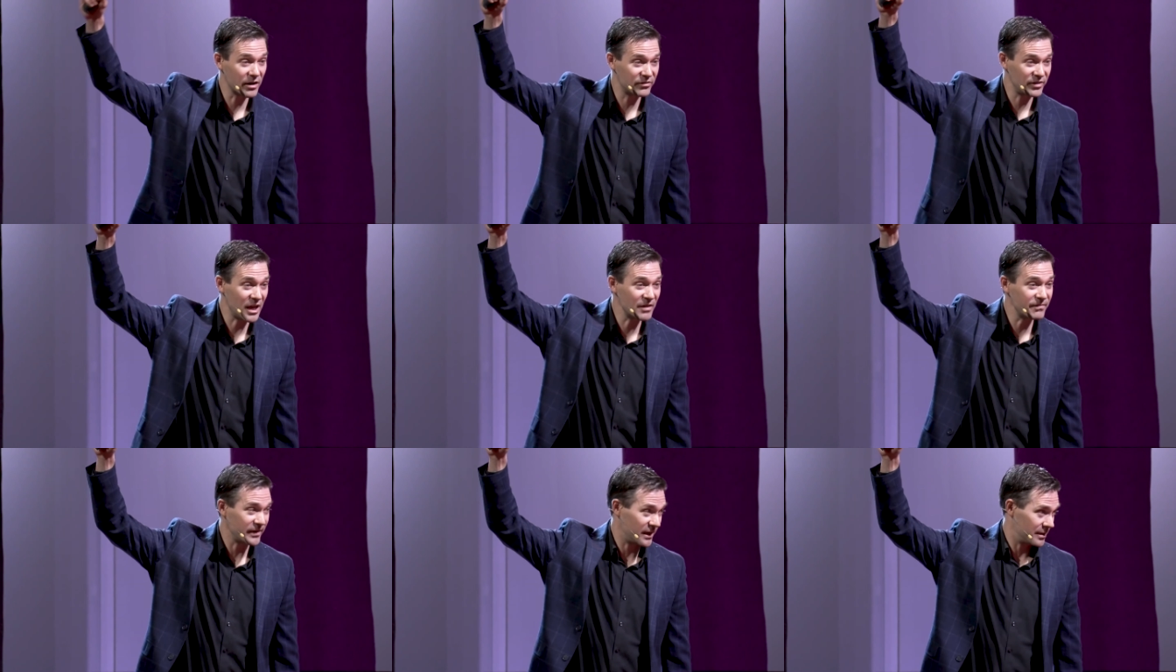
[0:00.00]
is
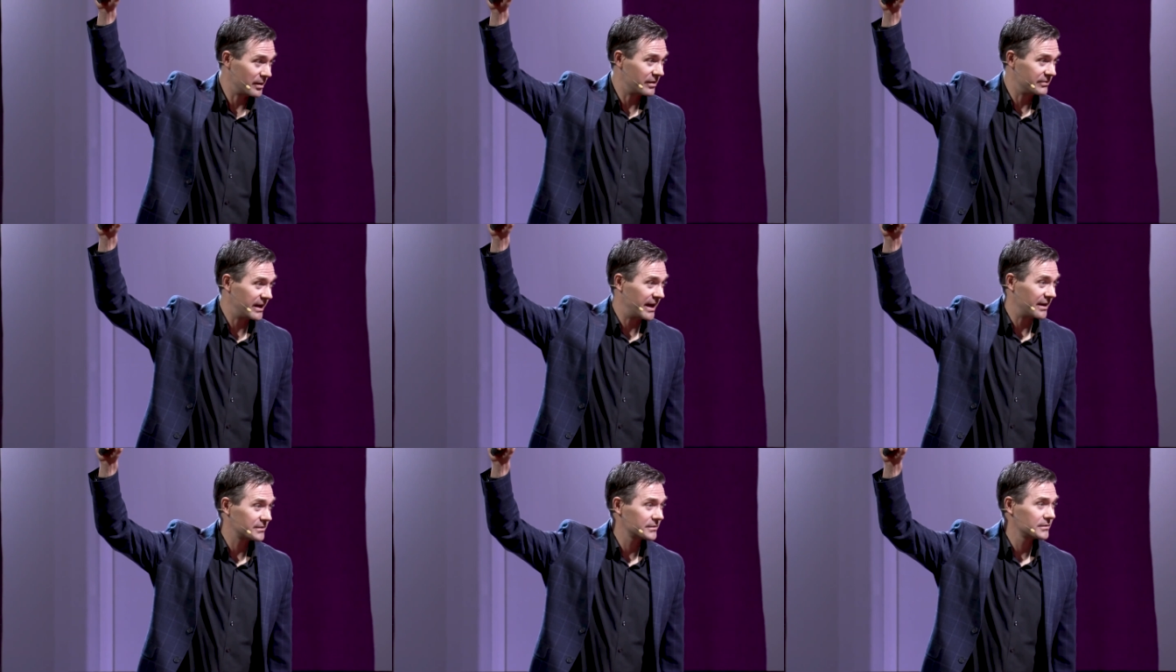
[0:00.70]
infinite above
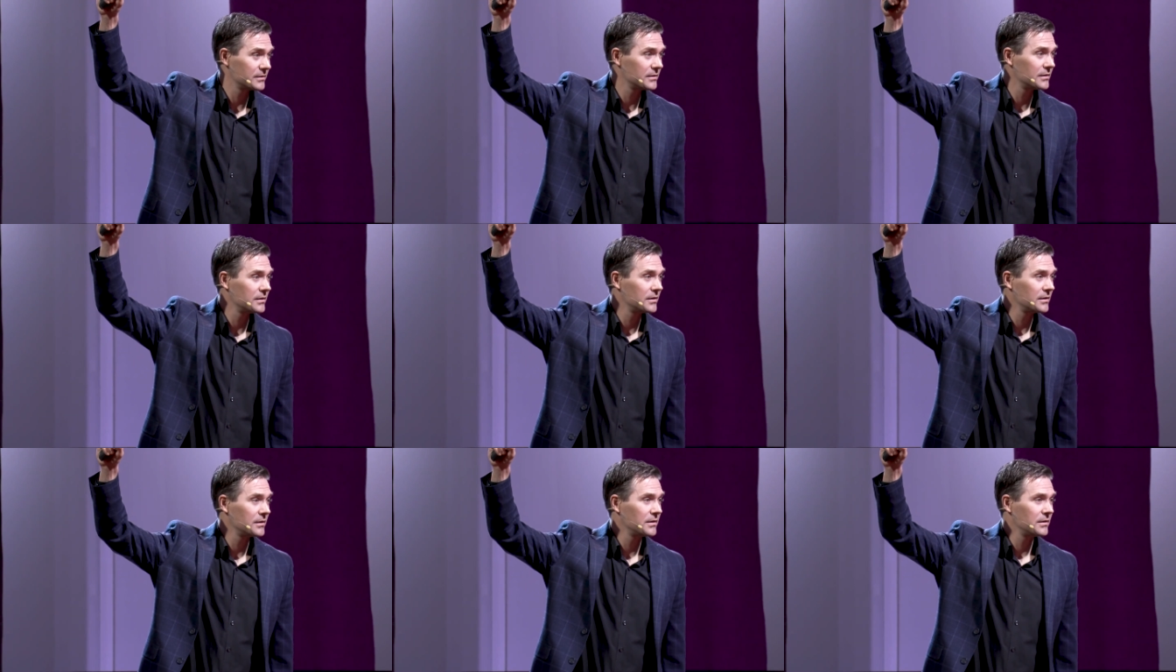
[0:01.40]
that.
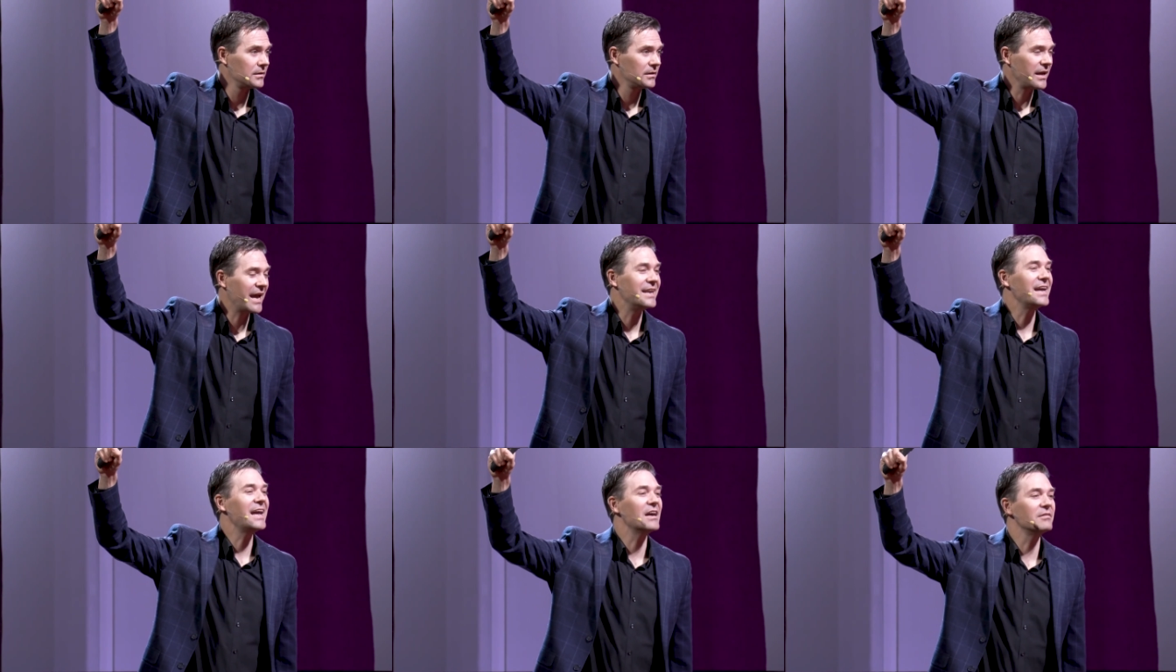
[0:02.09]
And
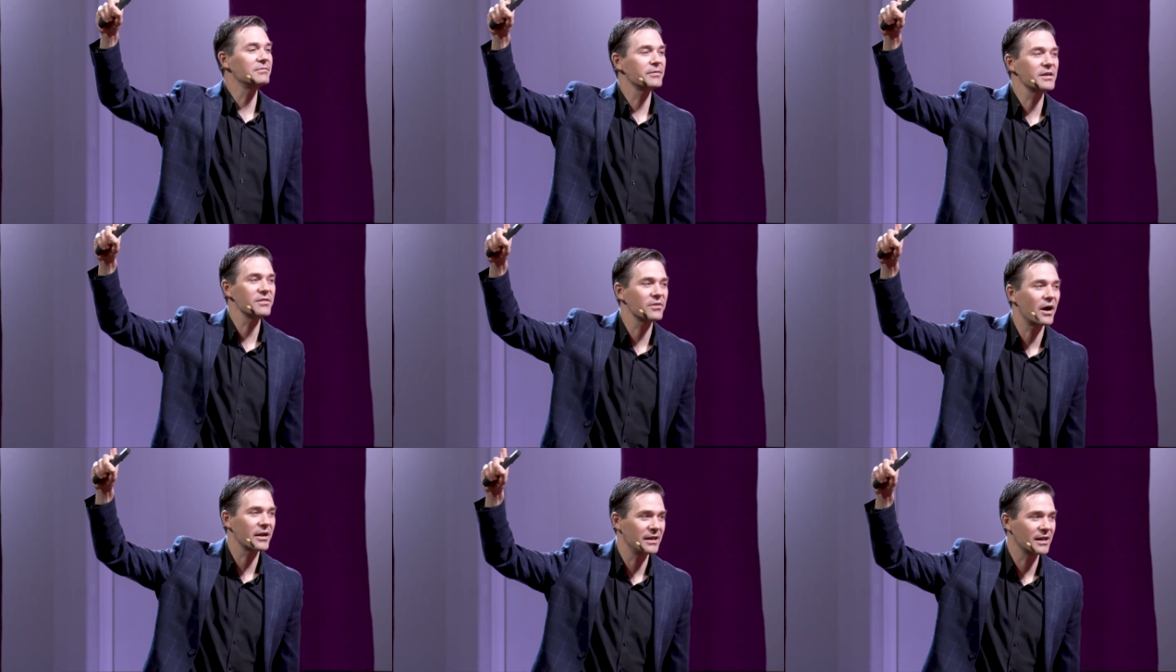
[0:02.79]
every
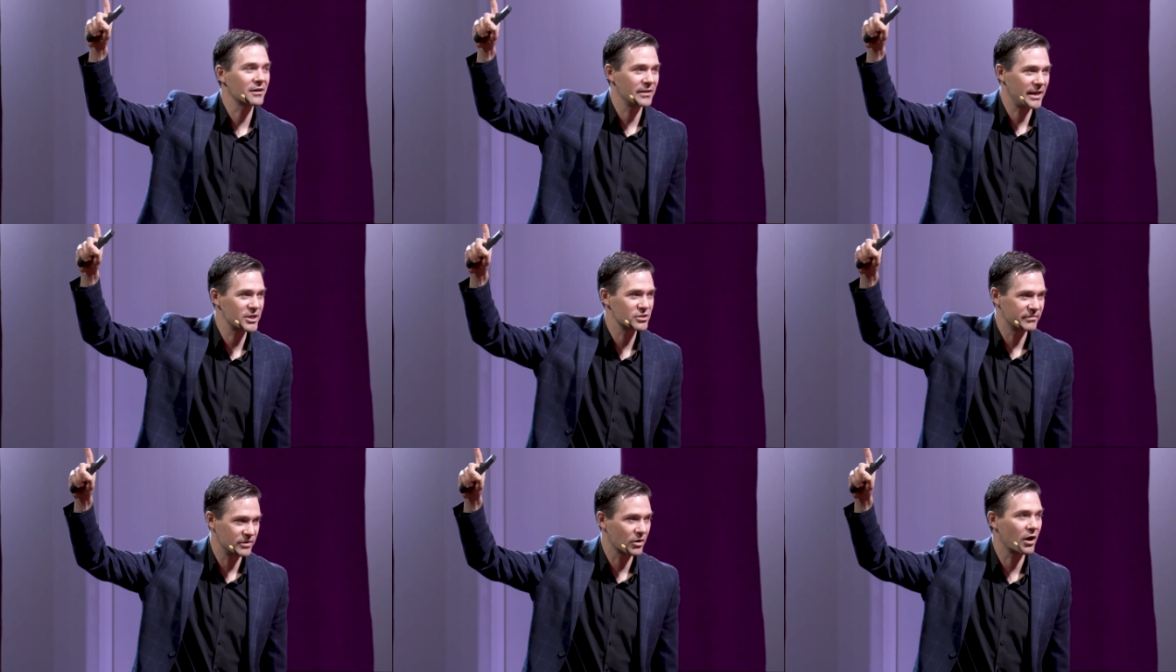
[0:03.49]
thought and inclination
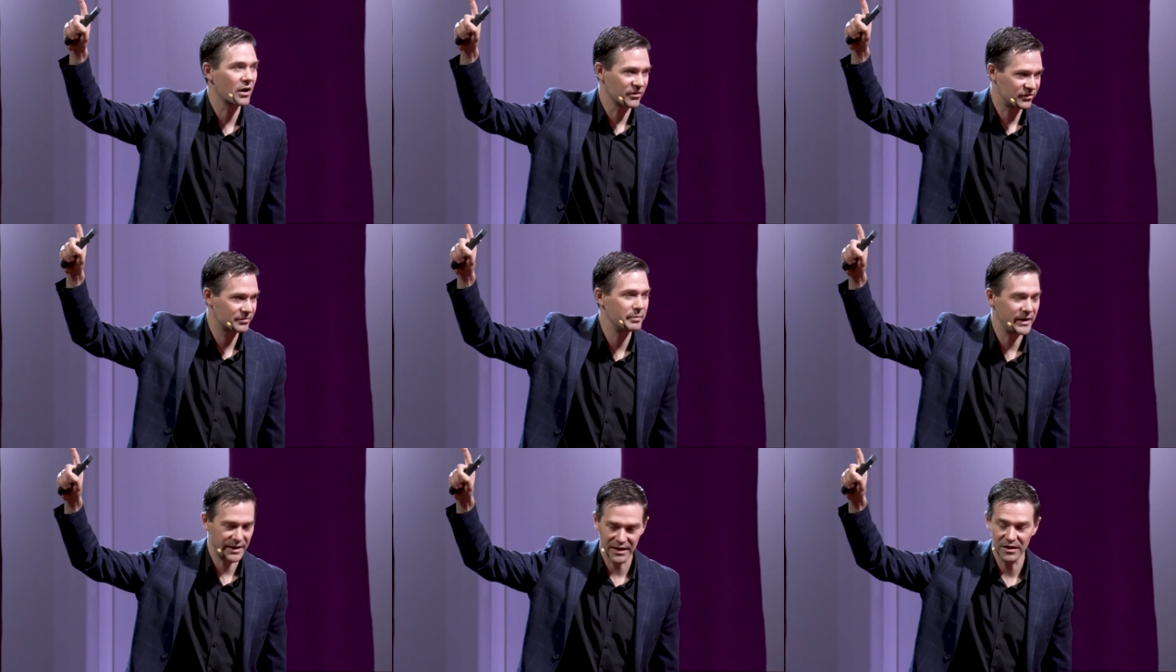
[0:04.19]
of your heart is
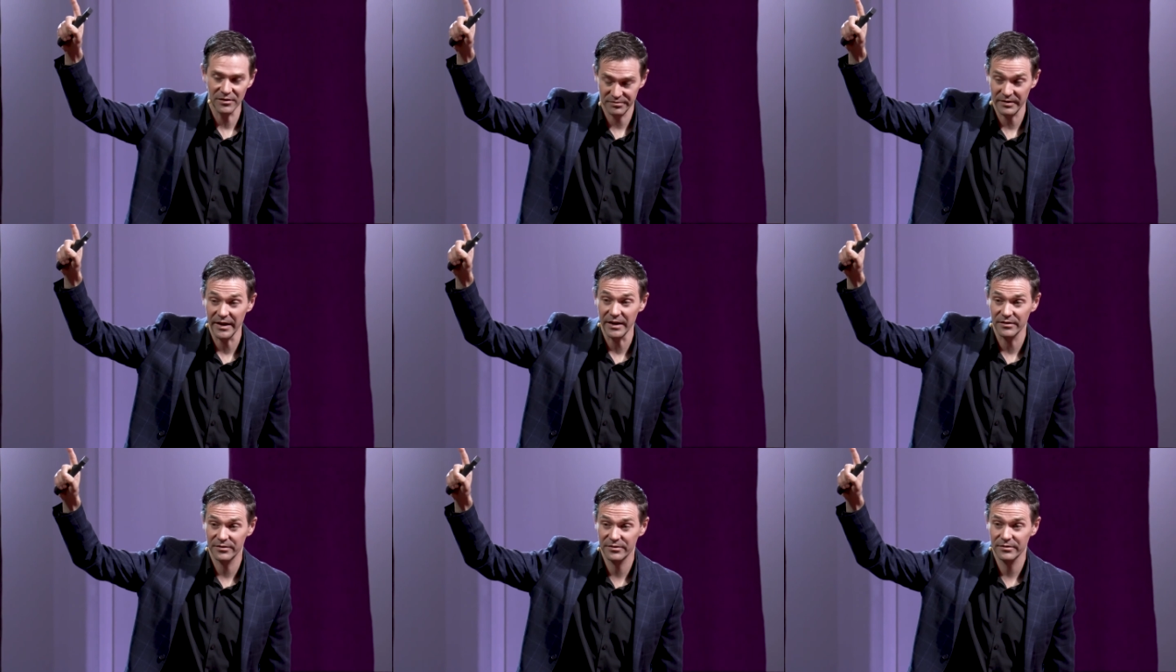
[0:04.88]
spitting in his
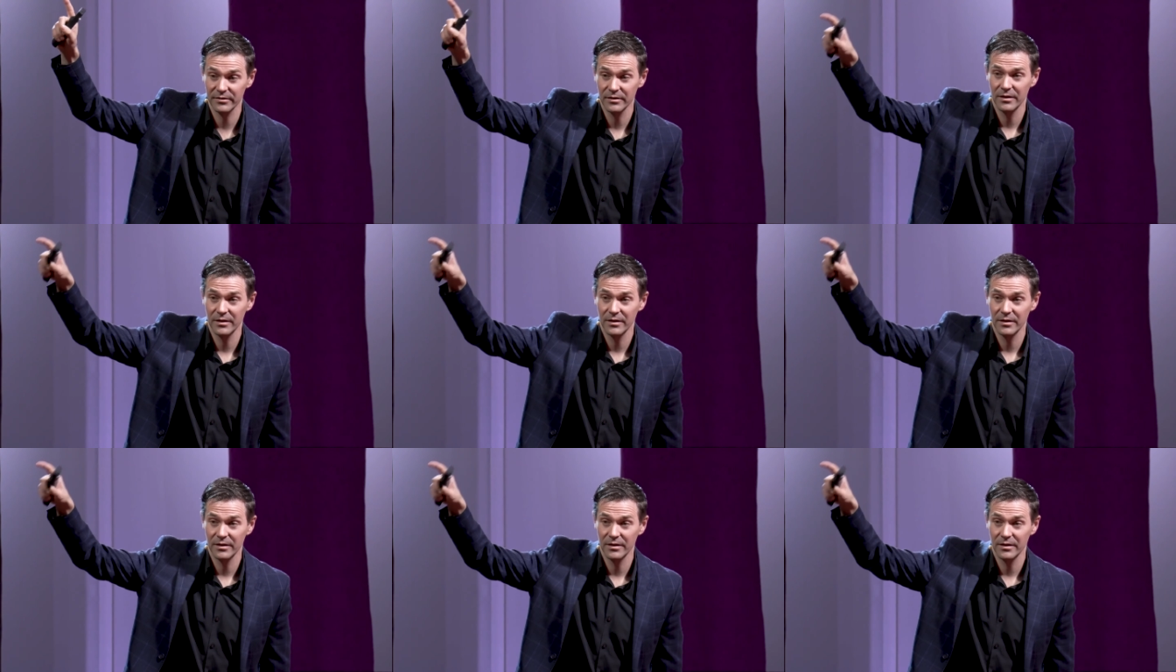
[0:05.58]
face.